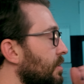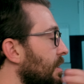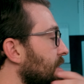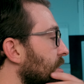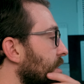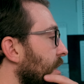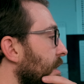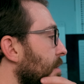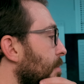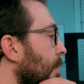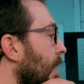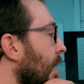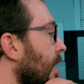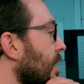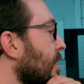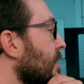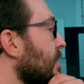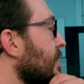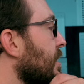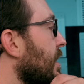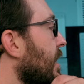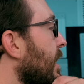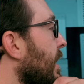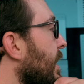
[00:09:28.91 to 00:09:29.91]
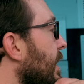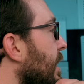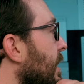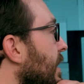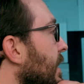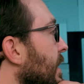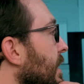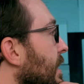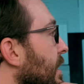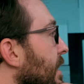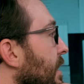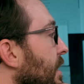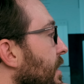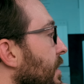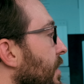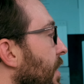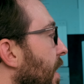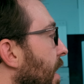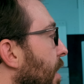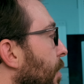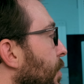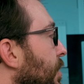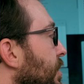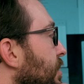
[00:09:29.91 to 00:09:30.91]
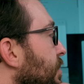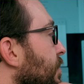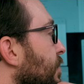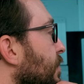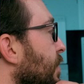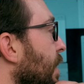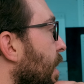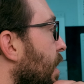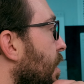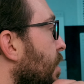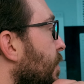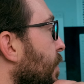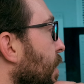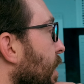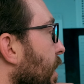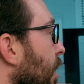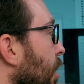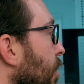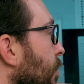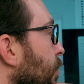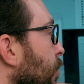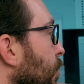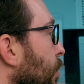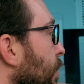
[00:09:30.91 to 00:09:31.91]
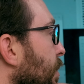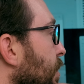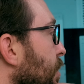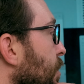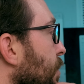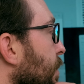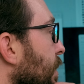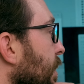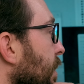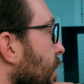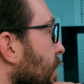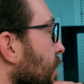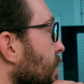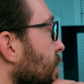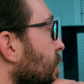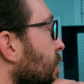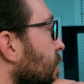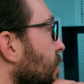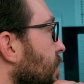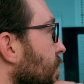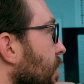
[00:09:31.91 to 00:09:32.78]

That's Lightbox. And that was very, very helpful when doing this.